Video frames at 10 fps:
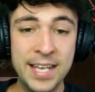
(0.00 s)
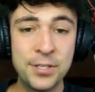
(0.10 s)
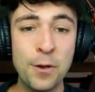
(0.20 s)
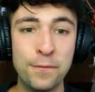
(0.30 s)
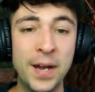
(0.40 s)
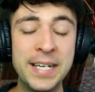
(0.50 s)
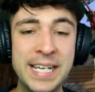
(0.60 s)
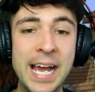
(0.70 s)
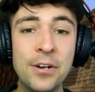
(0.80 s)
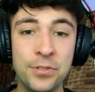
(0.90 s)
Let's go and
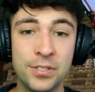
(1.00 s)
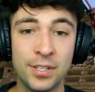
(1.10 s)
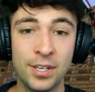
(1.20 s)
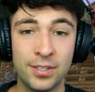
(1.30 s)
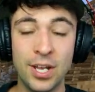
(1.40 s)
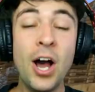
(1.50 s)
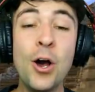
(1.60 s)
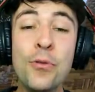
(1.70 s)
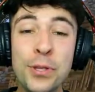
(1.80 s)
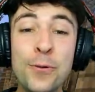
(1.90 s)
find out.
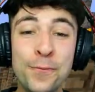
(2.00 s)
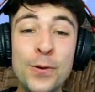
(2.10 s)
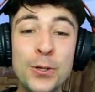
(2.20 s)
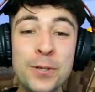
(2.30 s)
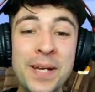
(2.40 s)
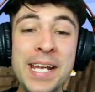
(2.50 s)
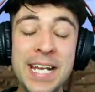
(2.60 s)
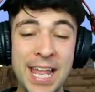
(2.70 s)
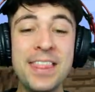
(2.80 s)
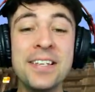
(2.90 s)
Oh, don't follow
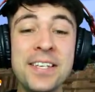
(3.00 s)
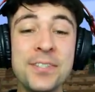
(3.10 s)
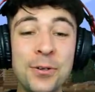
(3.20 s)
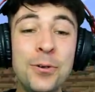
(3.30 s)
me! This is